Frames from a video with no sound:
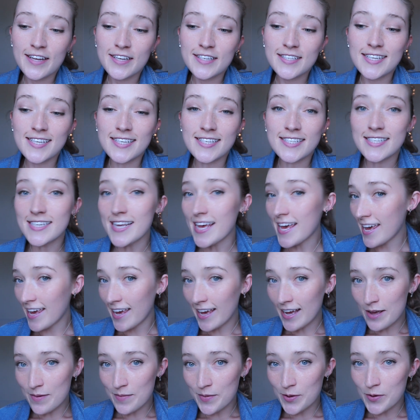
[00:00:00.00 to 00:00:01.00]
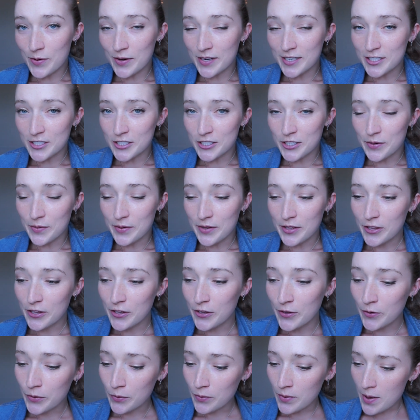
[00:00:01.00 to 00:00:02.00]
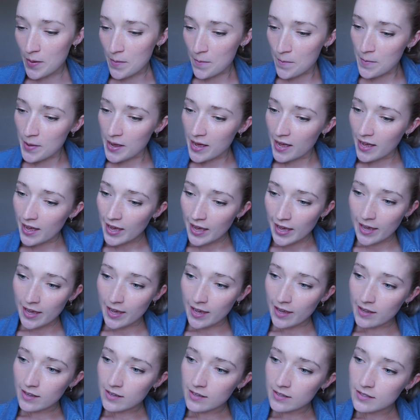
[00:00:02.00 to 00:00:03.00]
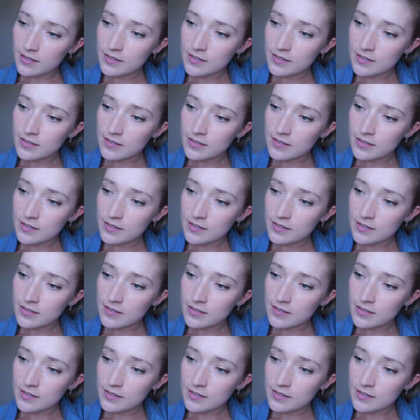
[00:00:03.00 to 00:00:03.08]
Today I'm going to share with you my